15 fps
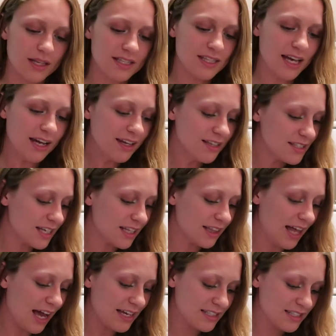the second to
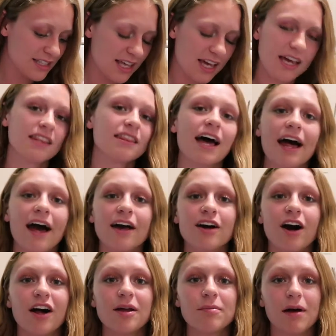last thing that I
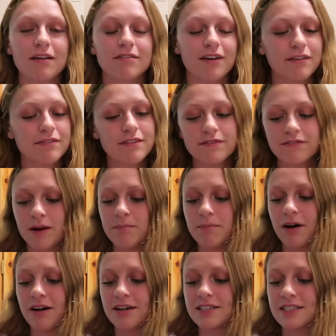got in my FABFITFUN
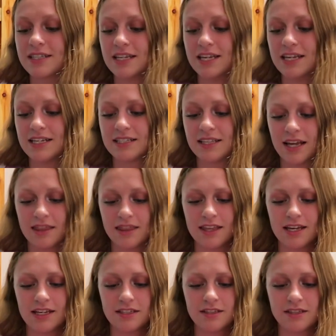box is
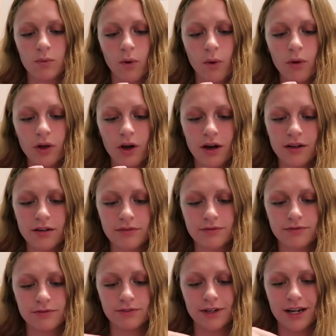this roll-on
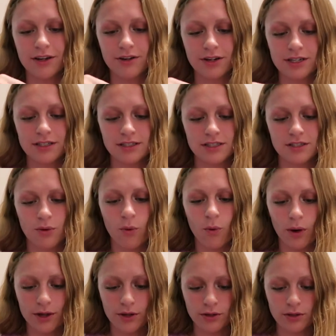fragrance
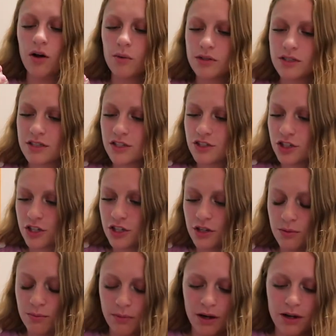oil. Oh, it's such a
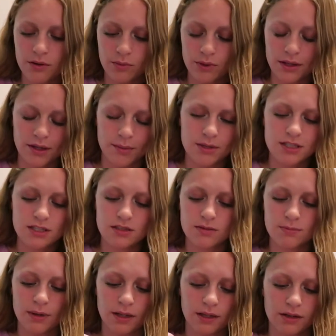cute bottle. Wait, let me
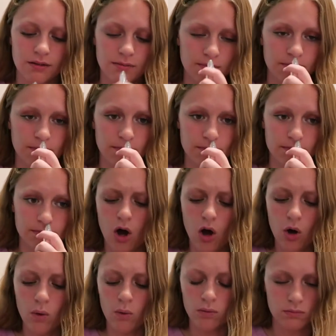smell it.
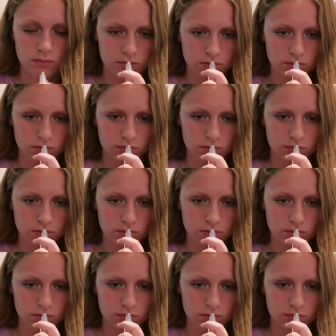Oh.